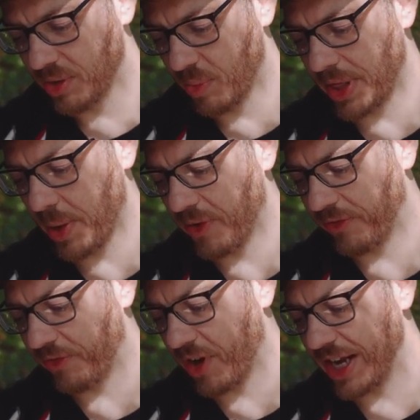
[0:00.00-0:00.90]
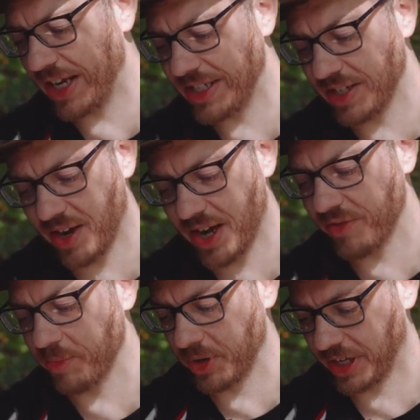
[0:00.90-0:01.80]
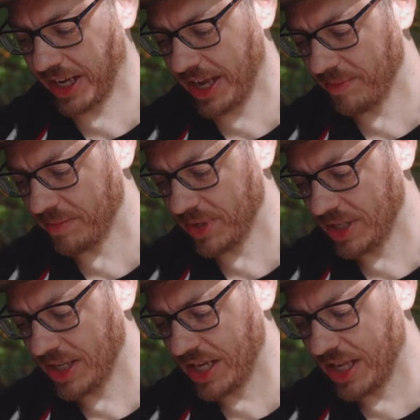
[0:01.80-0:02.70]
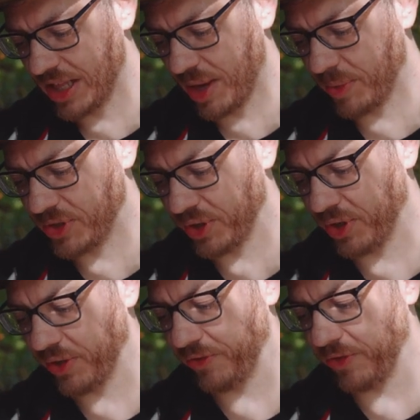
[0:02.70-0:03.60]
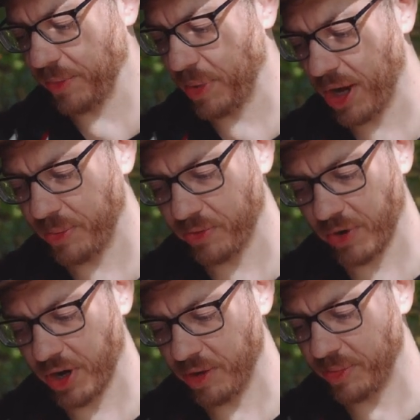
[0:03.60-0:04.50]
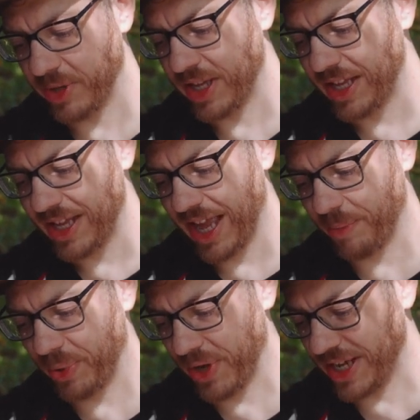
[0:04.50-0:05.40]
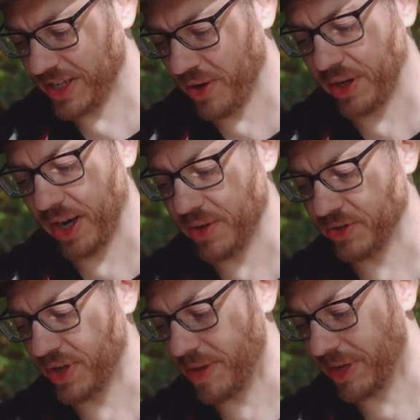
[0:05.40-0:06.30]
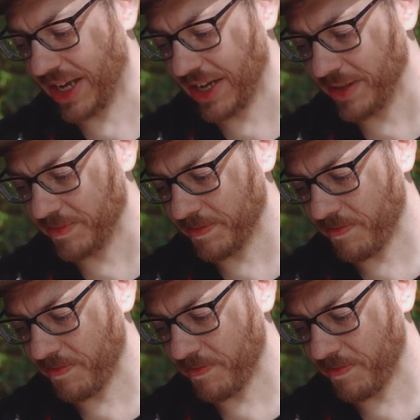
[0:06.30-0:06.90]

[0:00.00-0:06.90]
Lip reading: When they were finally tired of mocking him, they took off the purple robe and put his own clothes on him again.